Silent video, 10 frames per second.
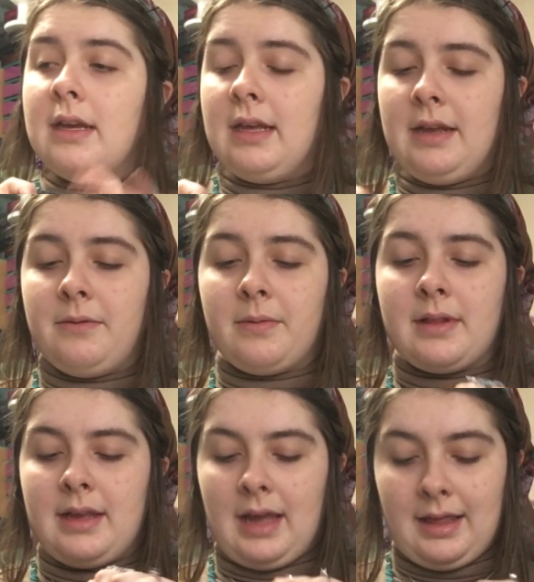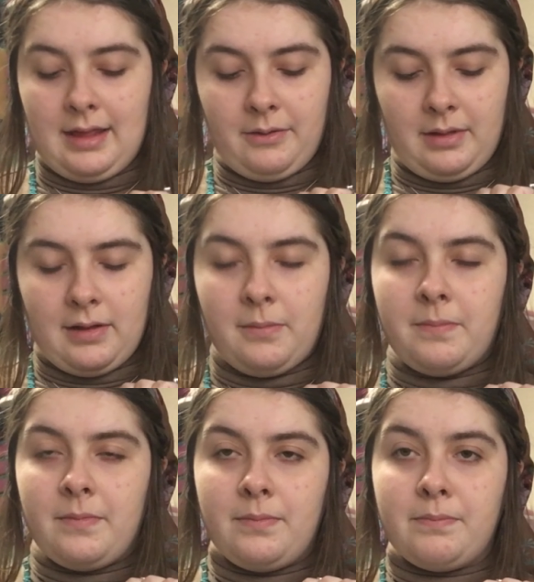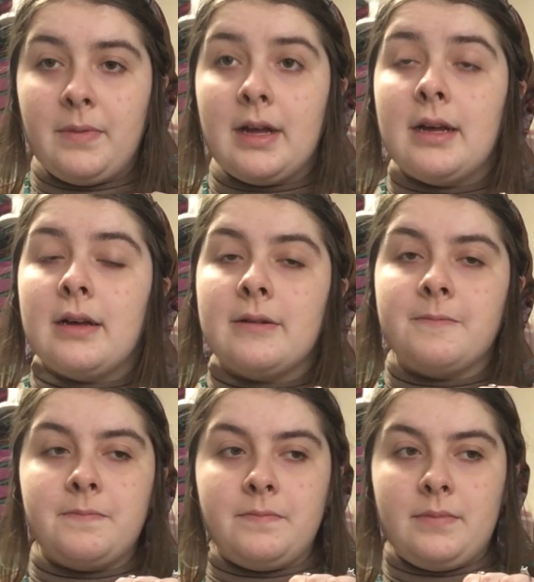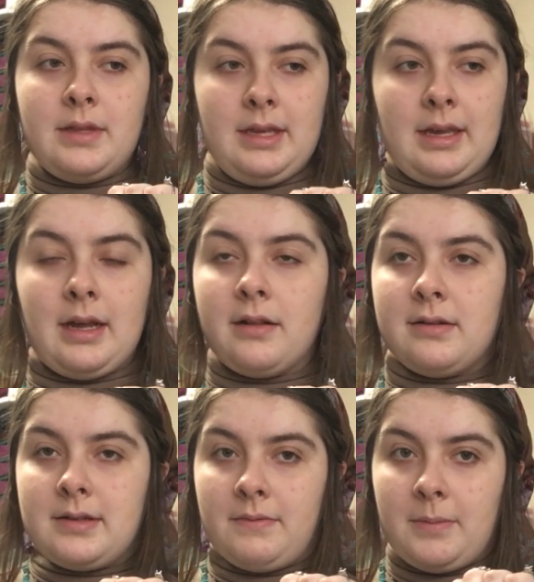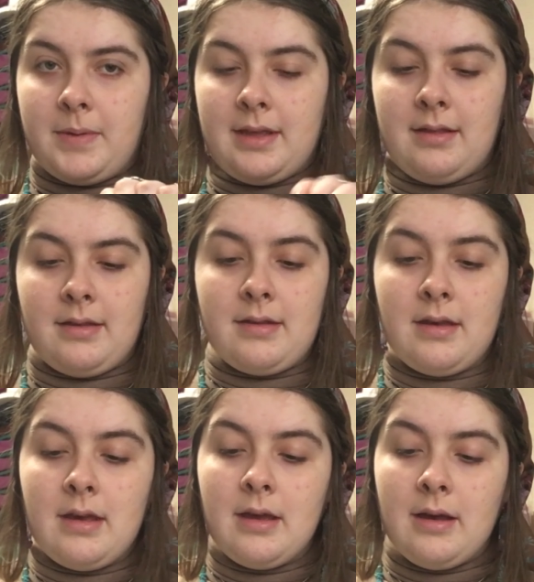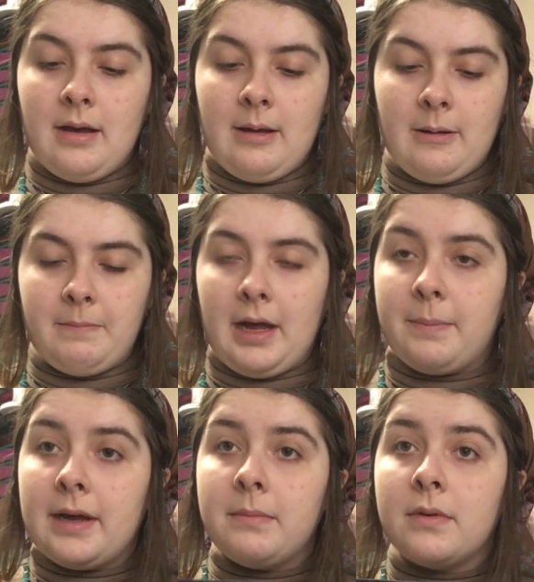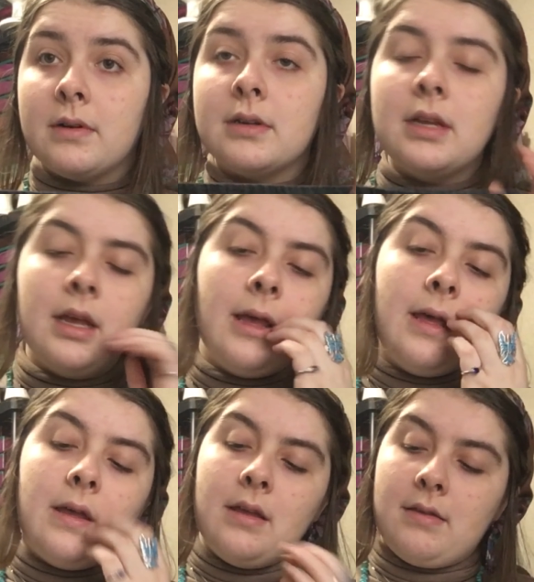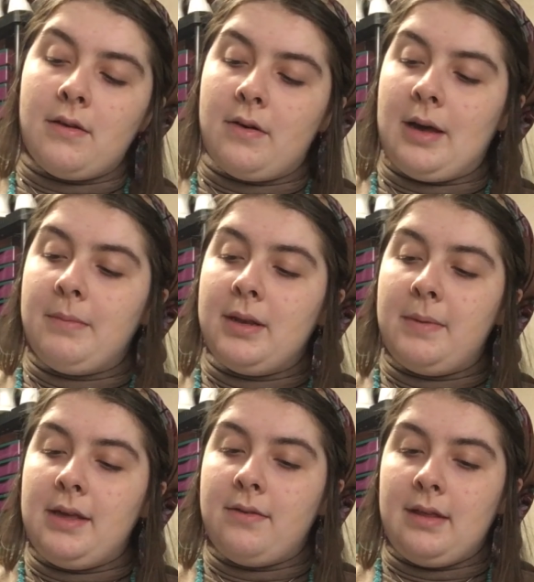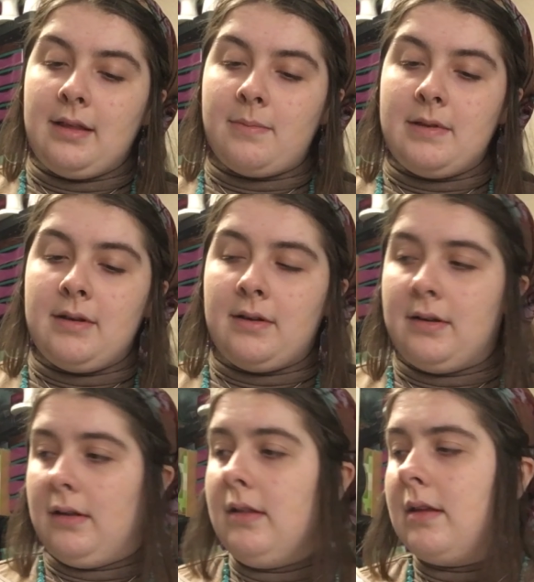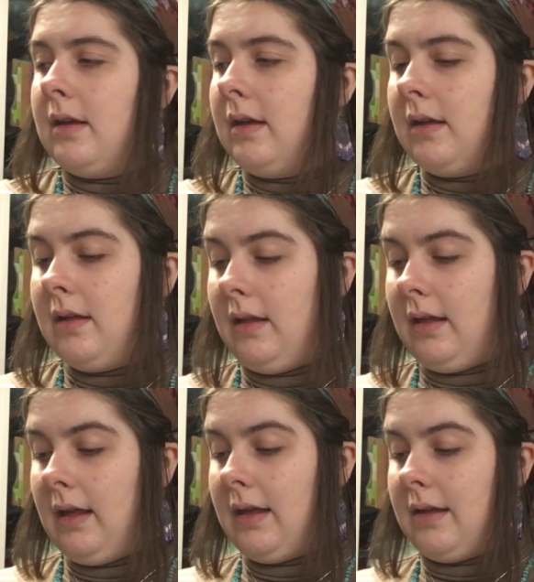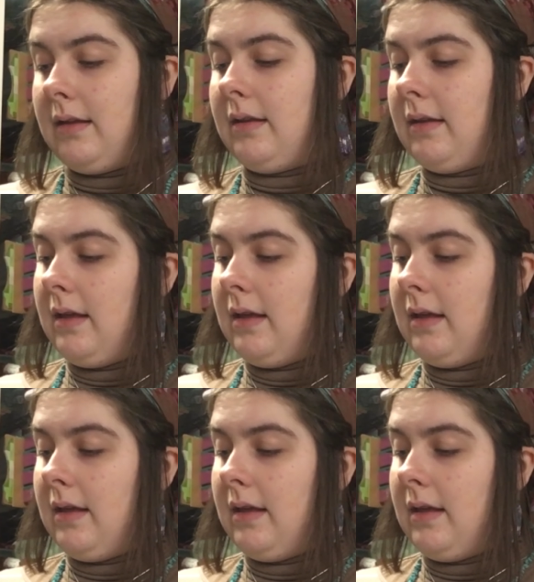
It really, I think it will help uh, the colors of the pins uh, pop out more. So I'm going to be using this material. And